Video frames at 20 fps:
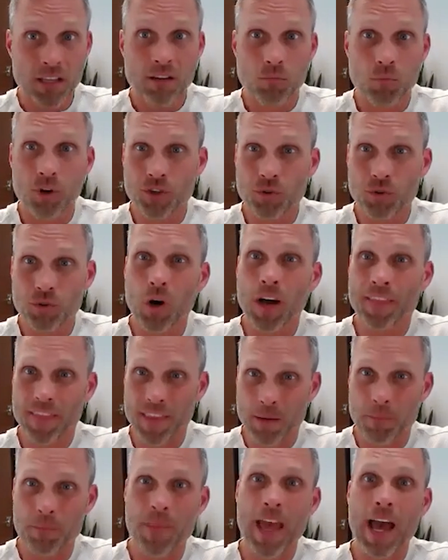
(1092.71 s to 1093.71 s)
where you
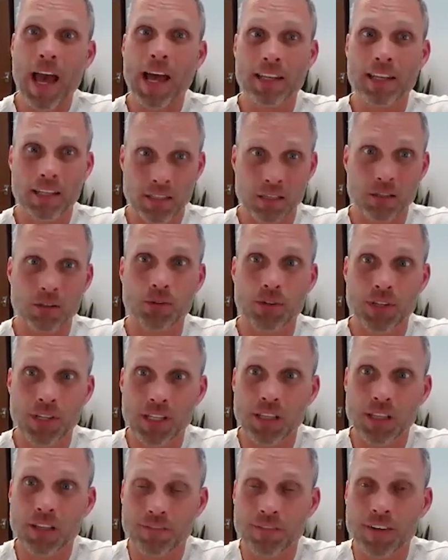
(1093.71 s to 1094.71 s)
want them that
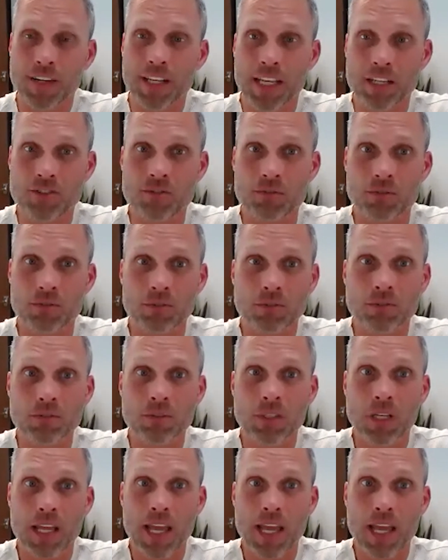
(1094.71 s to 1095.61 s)
included in the financial